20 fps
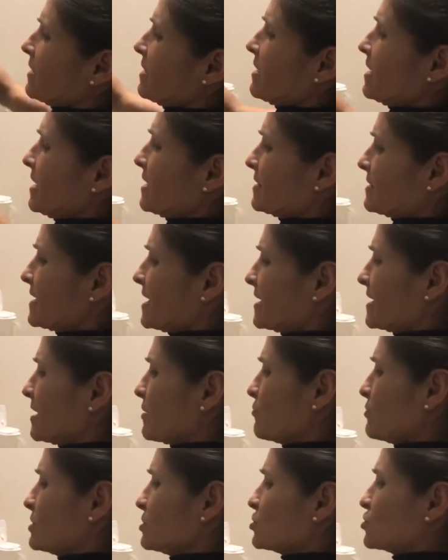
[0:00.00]
and then I
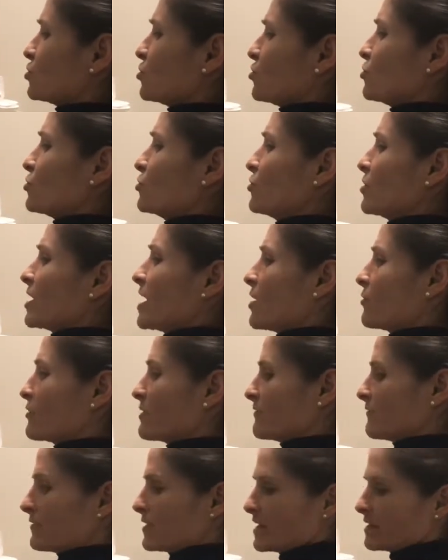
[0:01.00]
will show you how we
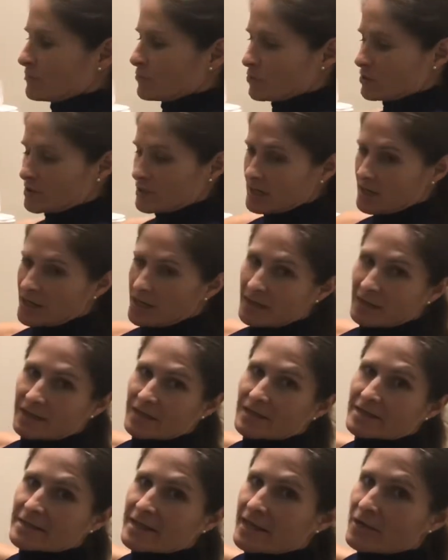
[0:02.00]
flavored the
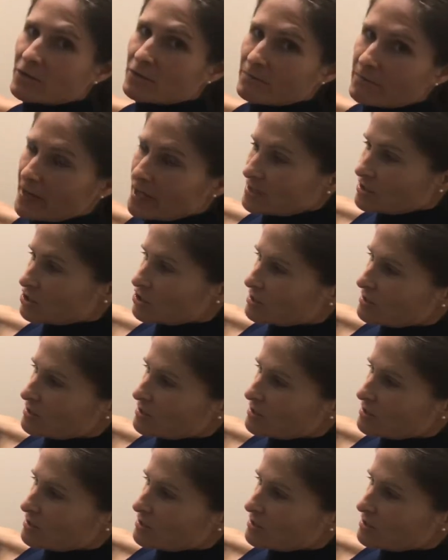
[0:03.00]
second batch.